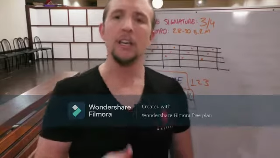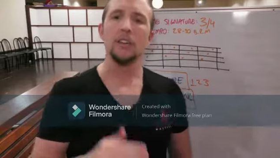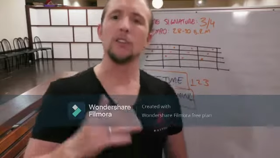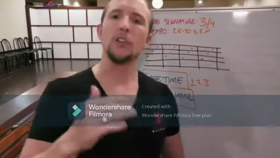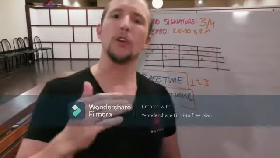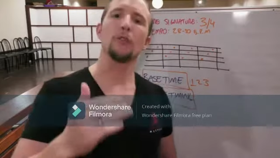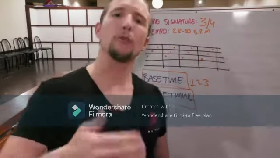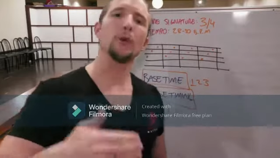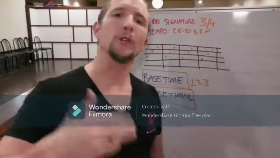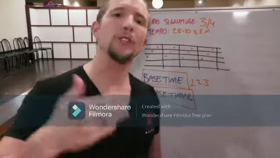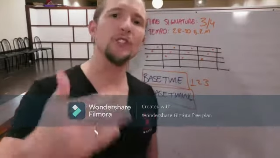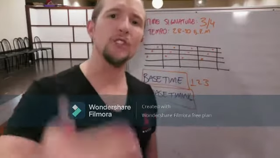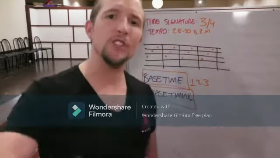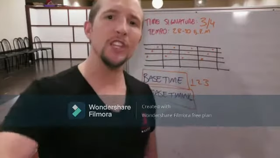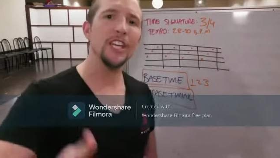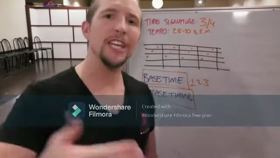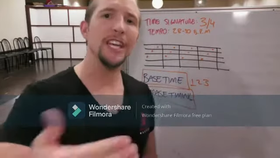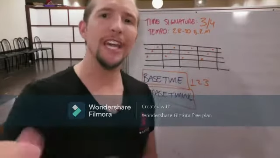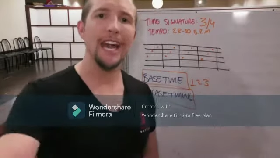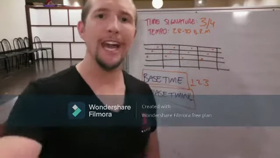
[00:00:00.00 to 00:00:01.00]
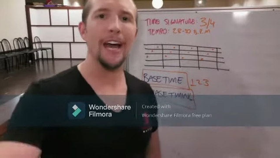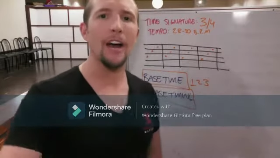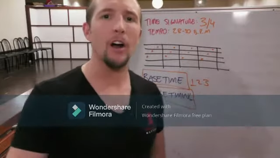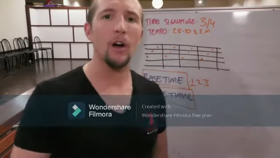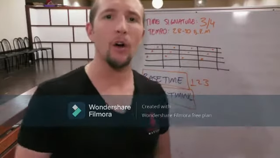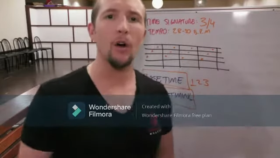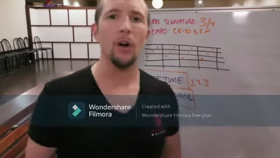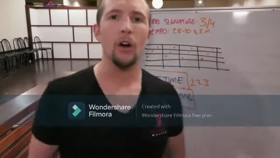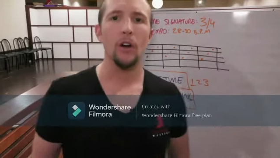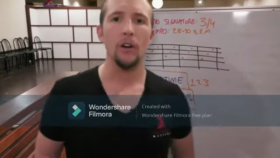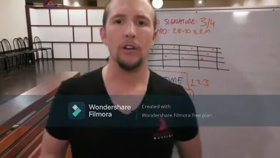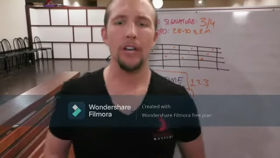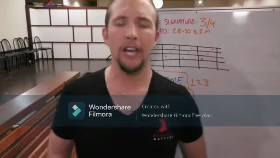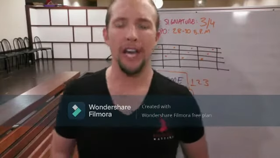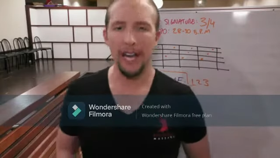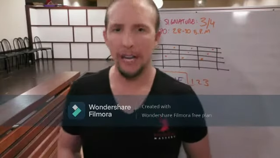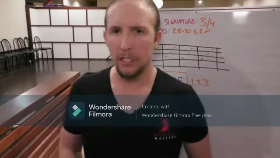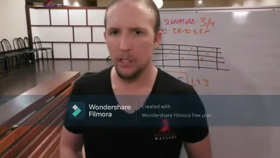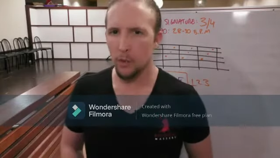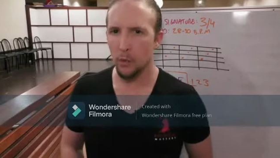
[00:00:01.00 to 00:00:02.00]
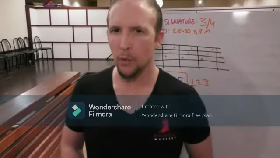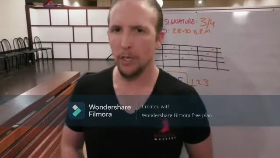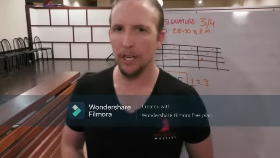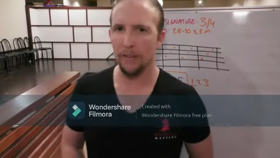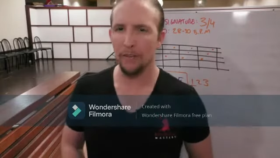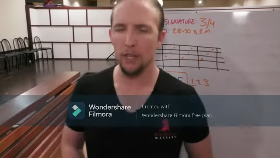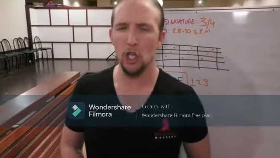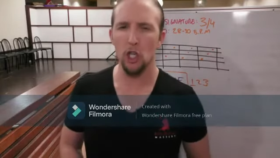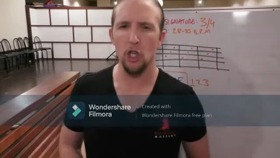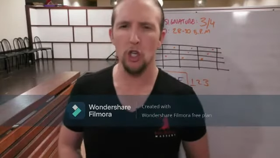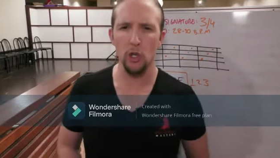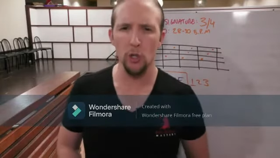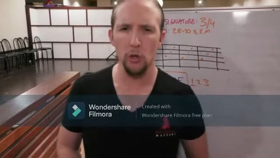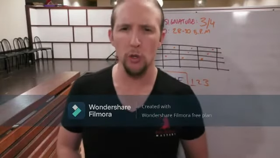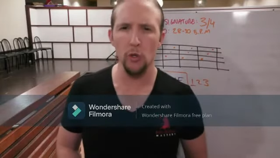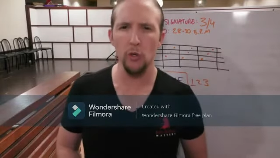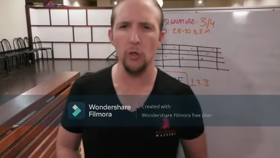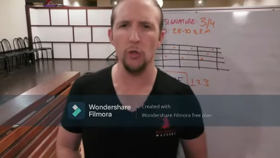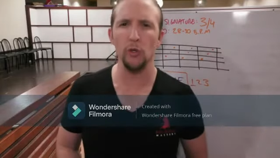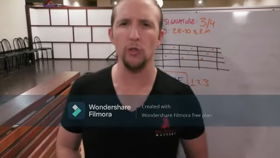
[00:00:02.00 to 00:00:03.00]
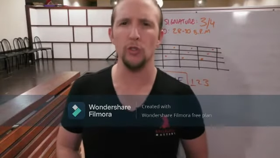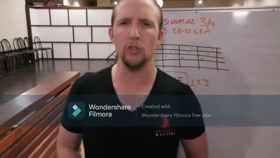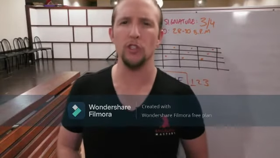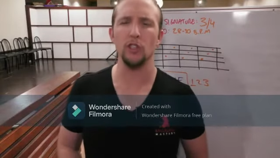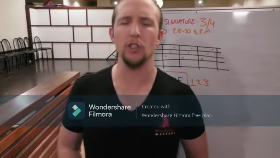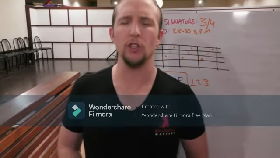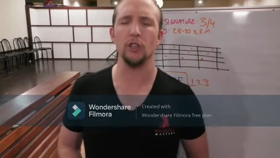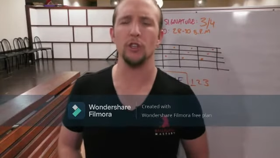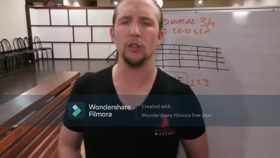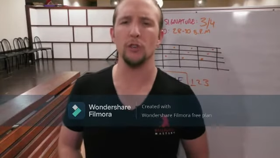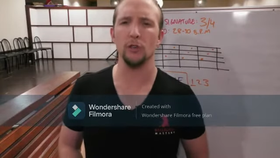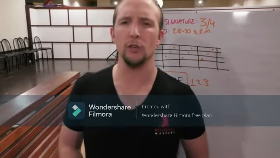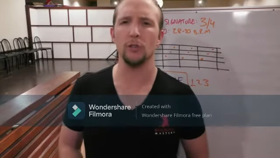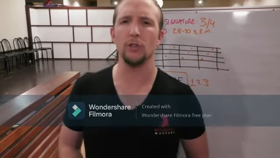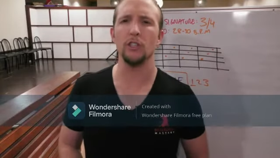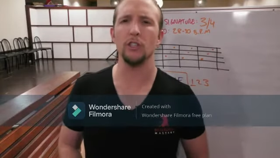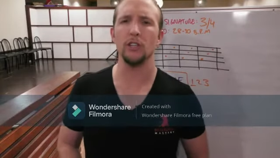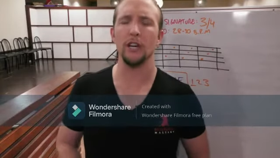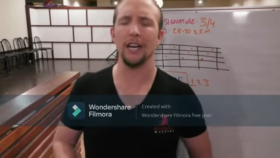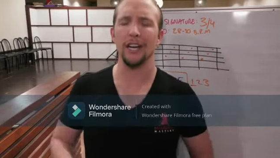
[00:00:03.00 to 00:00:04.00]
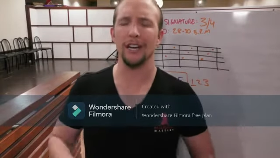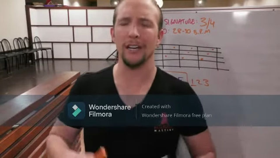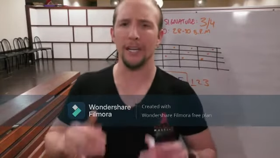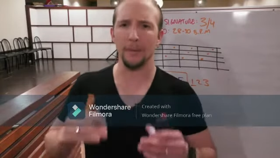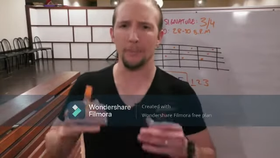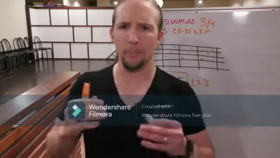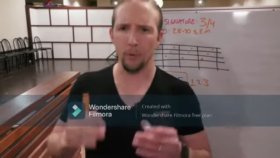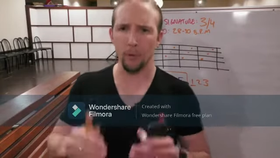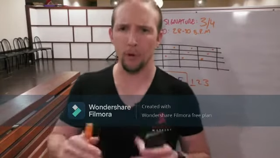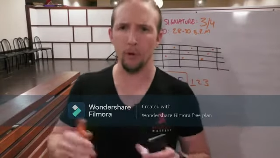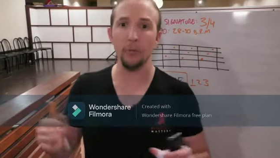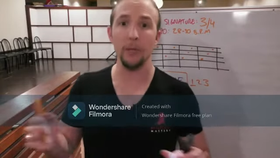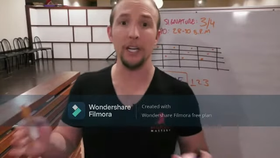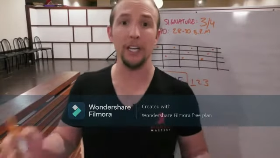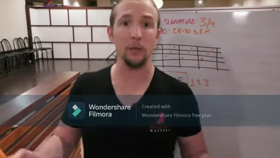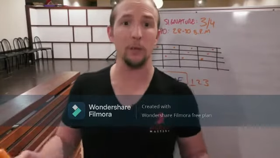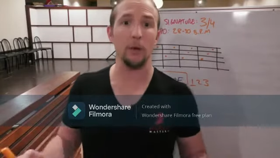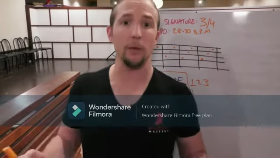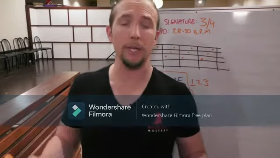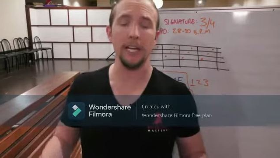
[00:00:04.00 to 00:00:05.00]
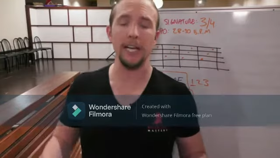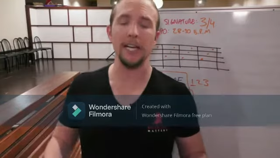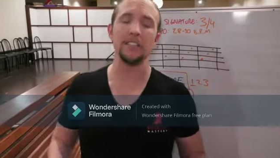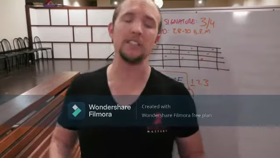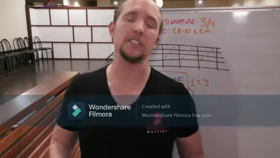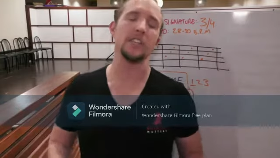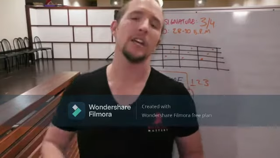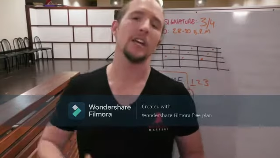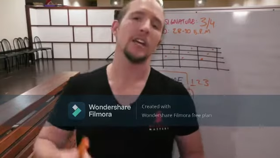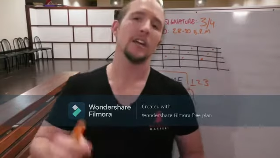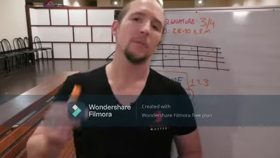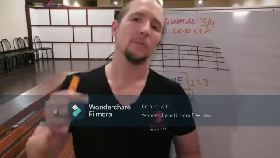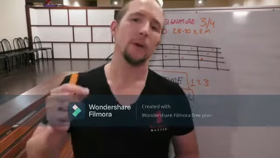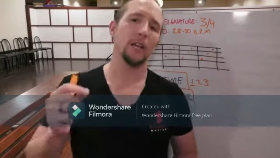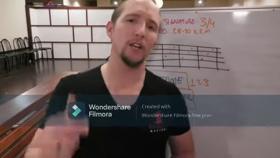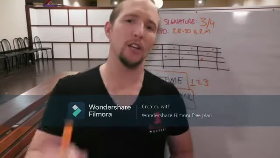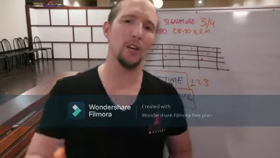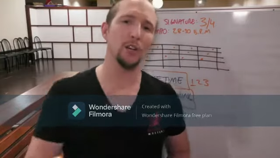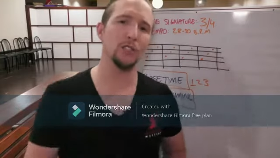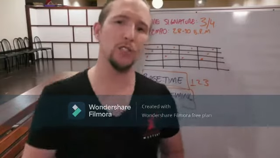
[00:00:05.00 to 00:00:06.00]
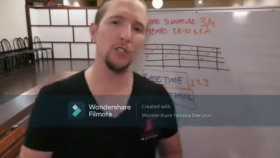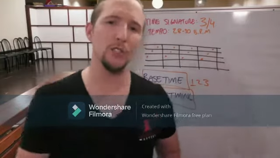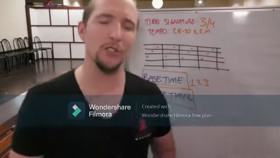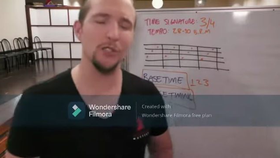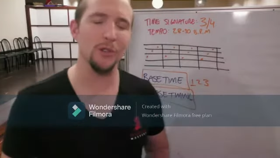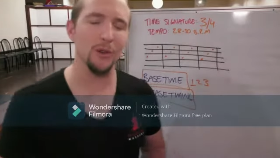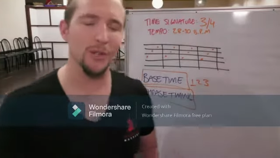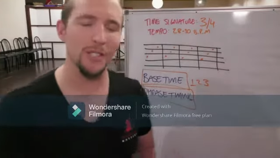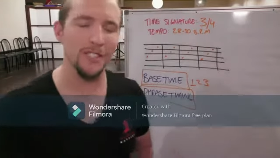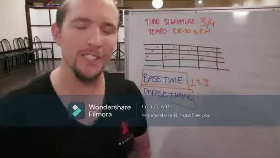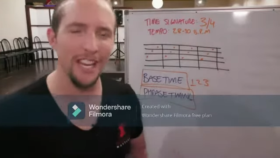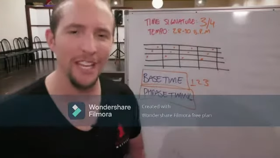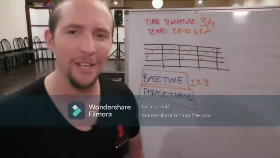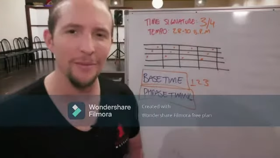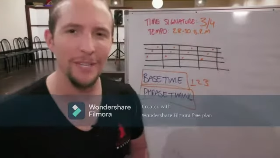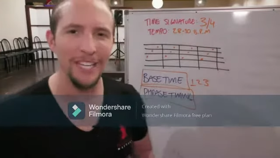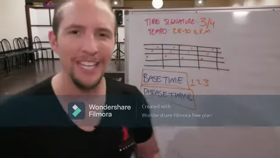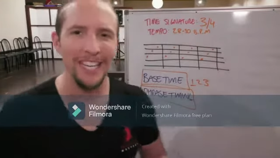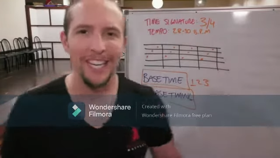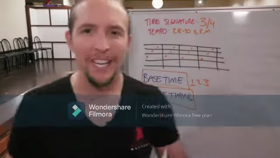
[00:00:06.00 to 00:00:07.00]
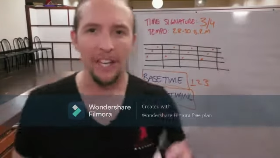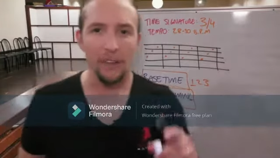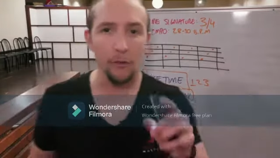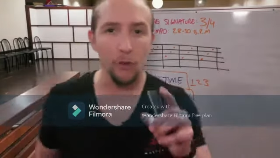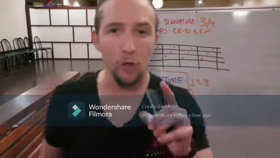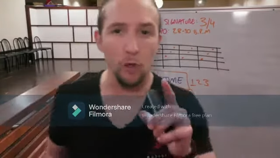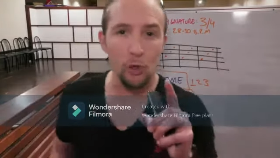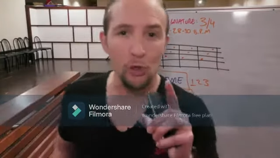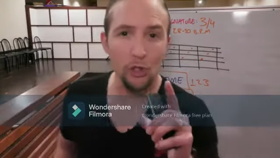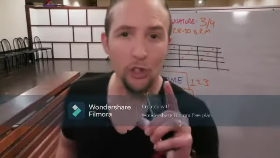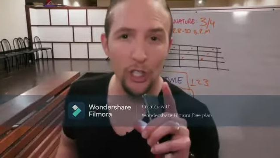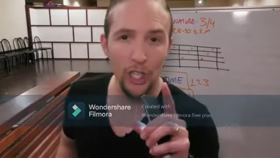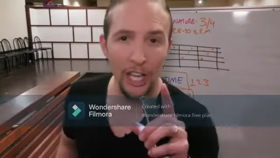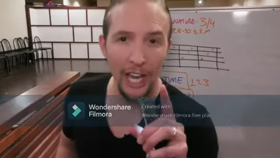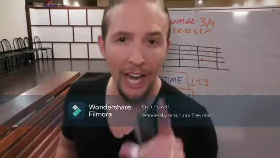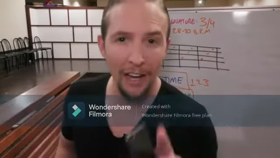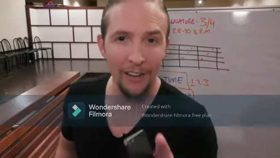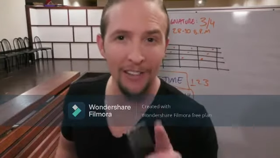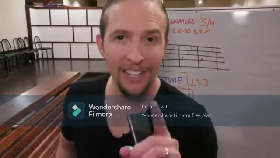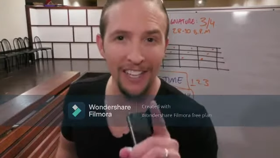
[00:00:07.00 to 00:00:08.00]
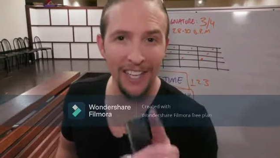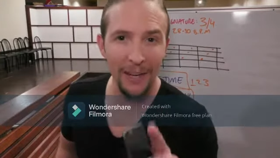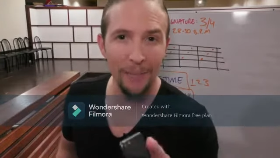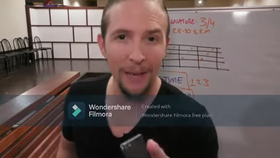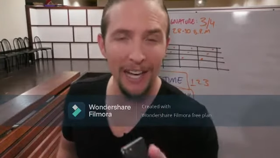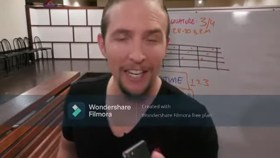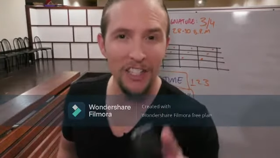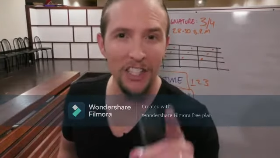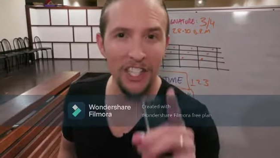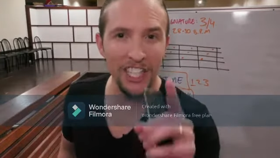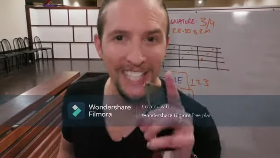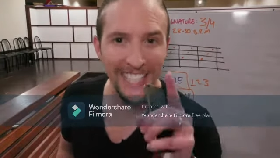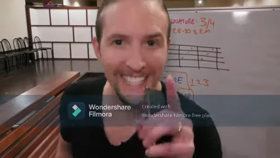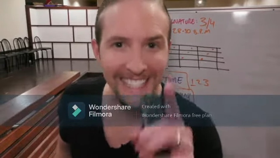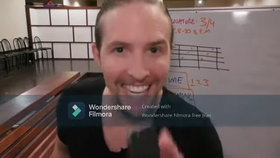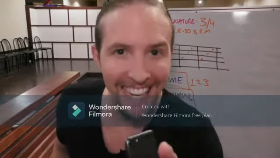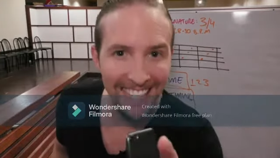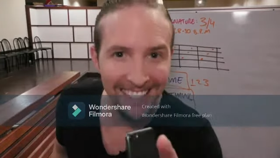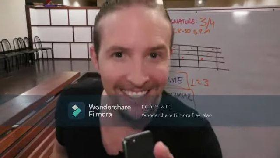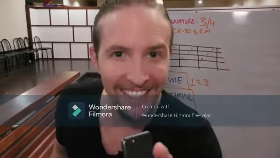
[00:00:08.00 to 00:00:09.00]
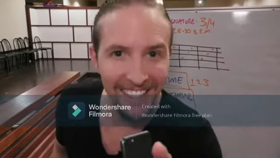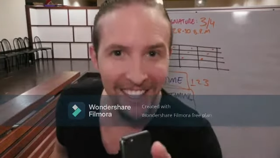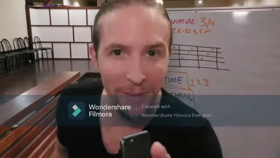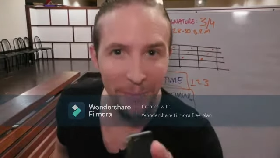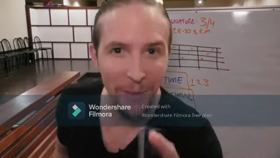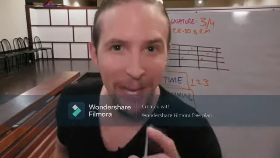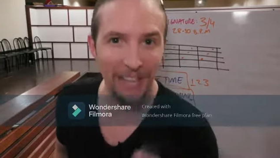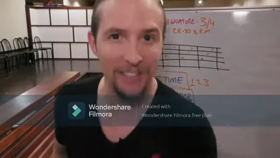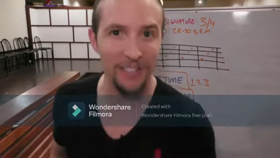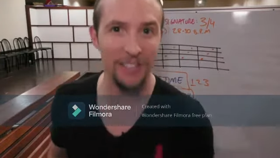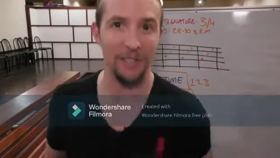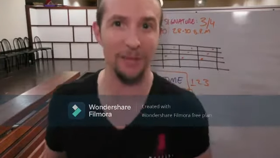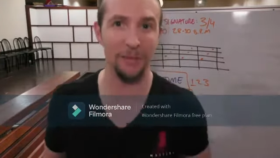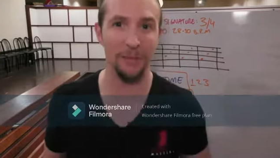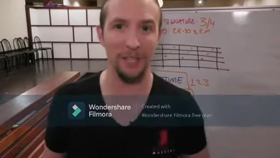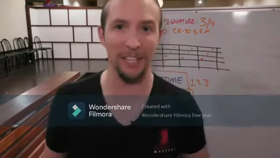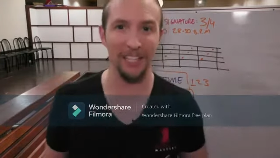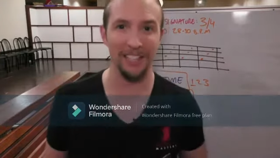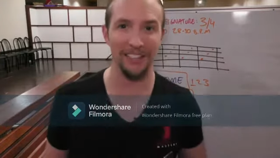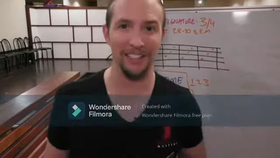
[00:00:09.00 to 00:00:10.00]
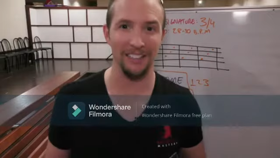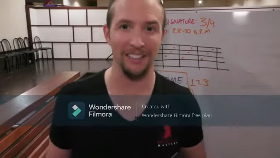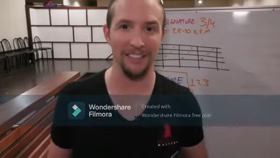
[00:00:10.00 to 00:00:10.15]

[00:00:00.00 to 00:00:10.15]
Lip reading: So if we sing our counts, we're gonna have a huge improvement in the way we dance. My coach used to always say to me, if you count like a mouse, you're gonna dance like a mouse. I'm like,